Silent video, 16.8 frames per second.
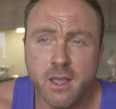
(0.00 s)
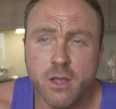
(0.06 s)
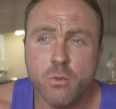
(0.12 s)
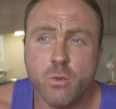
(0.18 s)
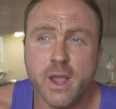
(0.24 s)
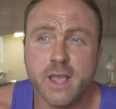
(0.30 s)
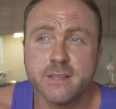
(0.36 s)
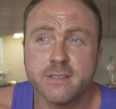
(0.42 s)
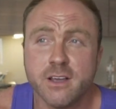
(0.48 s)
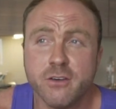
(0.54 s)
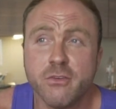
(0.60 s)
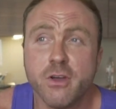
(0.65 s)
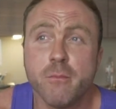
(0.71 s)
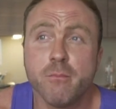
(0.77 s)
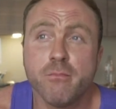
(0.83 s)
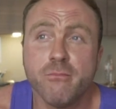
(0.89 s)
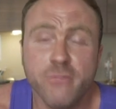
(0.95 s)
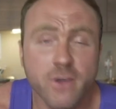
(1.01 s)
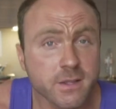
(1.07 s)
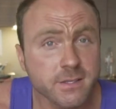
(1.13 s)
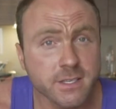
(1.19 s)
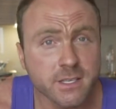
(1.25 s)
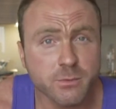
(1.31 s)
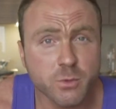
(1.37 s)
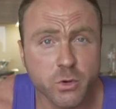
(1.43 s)
weigh yourself
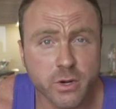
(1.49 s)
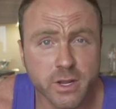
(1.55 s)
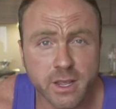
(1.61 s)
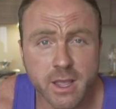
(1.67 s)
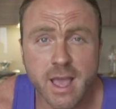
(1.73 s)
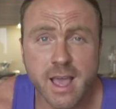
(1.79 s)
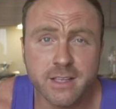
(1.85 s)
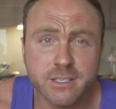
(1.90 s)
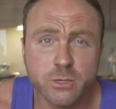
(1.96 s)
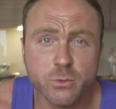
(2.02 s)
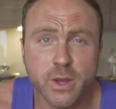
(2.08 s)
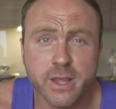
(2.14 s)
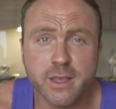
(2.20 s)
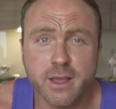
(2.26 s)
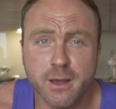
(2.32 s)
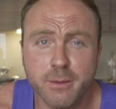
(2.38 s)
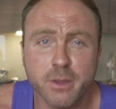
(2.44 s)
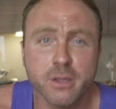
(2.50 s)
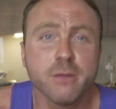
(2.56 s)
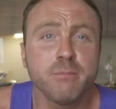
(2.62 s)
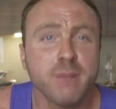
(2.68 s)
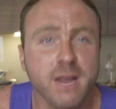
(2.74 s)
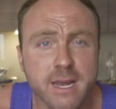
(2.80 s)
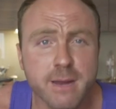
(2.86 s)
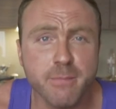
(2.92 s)
first thing in the morning as you wake up,
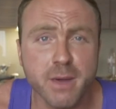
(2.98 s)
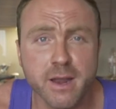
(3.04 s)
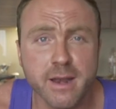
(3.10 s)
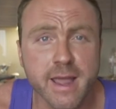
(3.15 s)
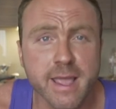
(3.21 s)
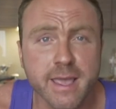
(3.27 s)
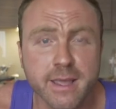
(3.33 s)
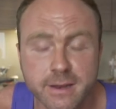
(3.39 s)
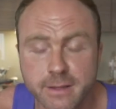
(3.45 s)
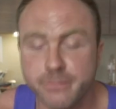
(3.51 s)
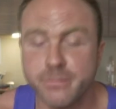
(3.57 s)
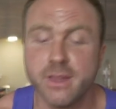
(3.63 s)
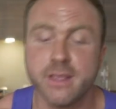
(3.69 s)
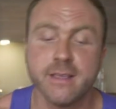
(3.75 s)
completely butt naked,